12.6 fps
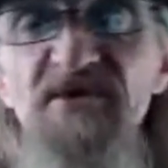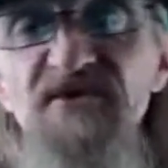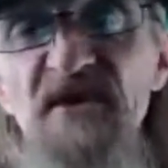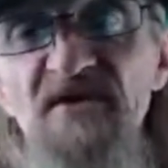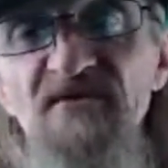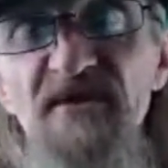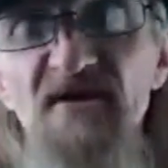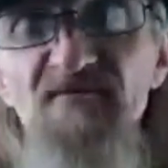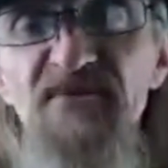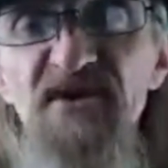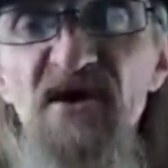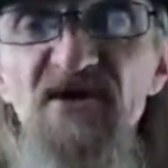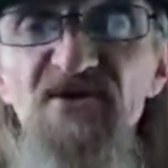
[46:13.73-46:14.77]
down, the
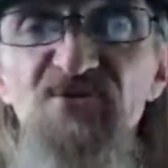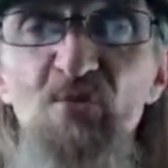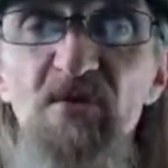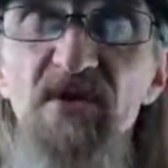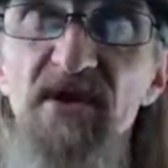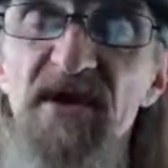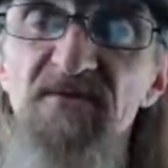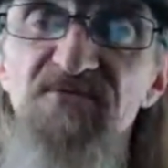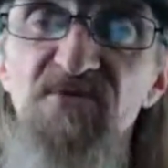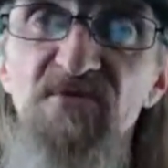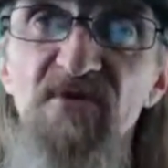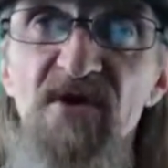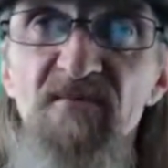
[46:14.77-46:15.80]
FBI, shortly
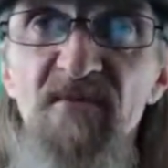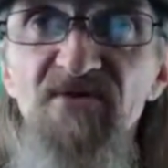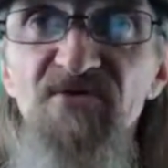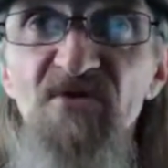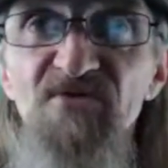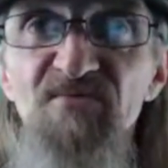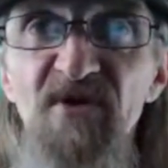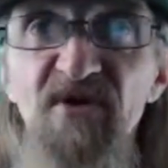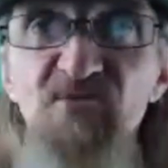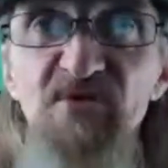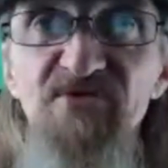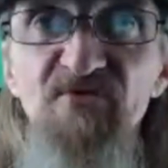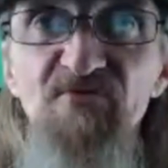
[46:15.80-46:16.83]
after my suspect
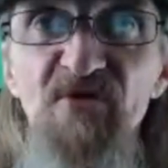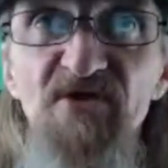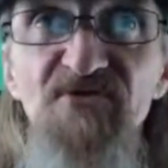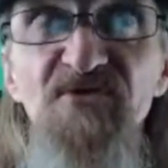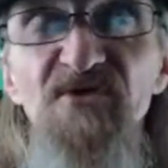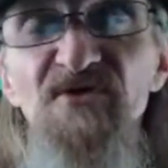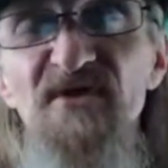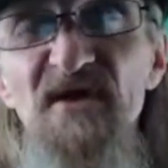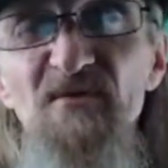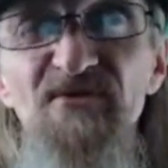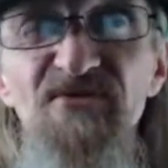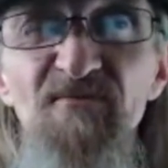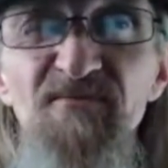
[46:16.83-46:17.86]
was arrested. That
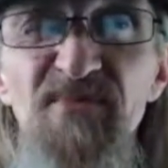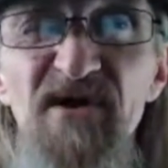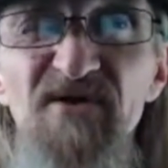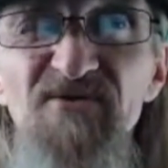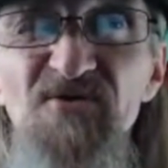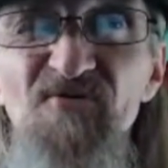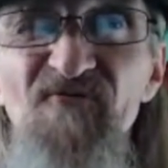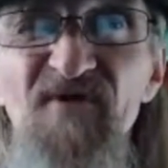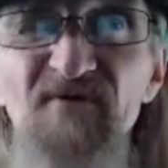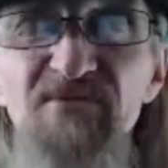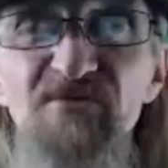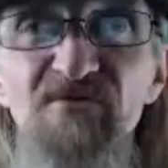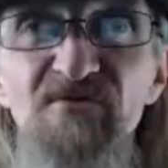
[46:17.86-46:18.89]
was about
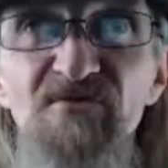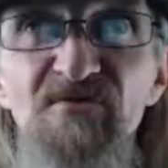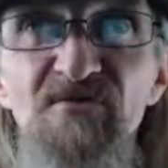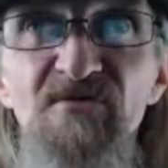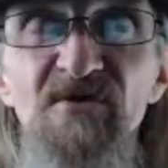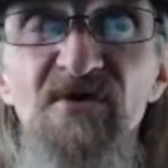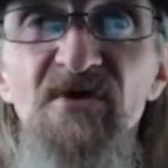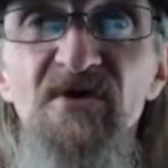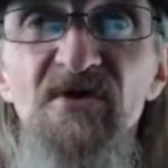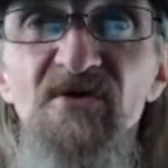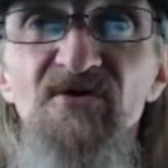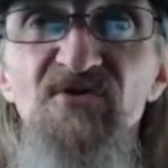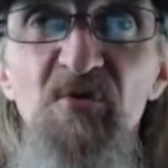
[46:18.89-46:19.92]
November
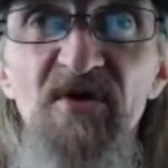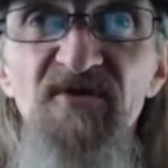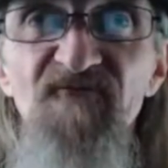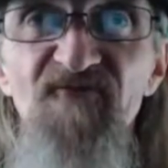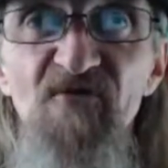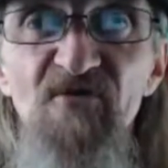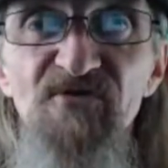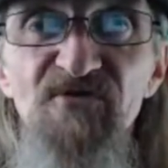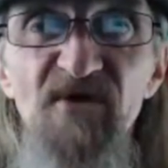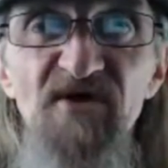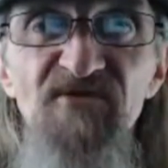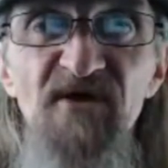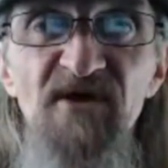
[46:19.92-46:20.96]
21st,
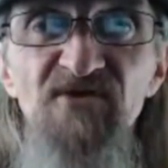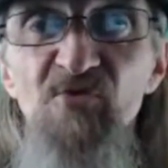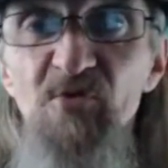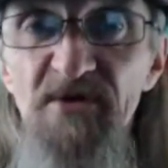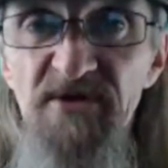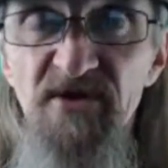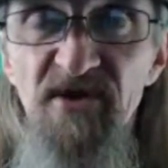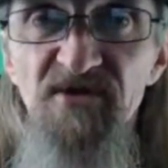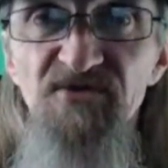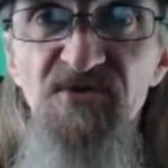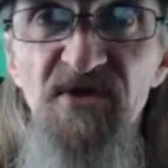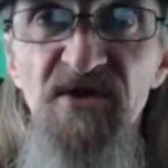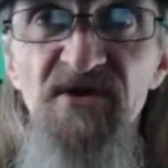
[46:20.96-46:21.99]
I think,
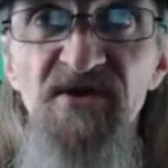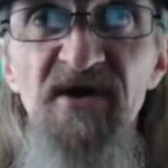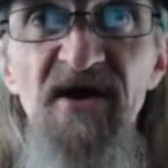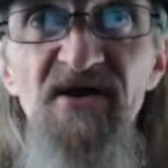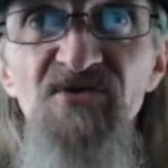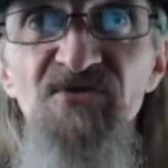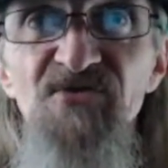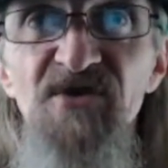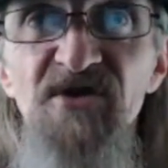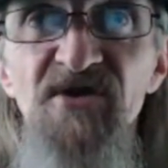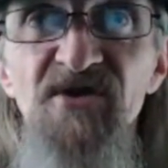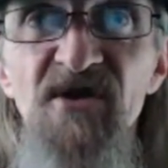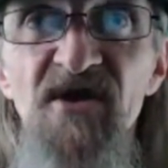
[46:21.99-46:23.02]
2018, and got his
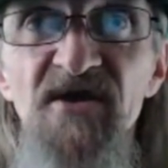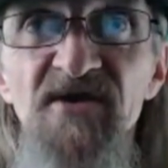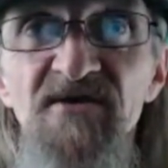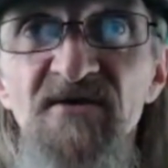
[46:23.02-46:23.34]
DNA.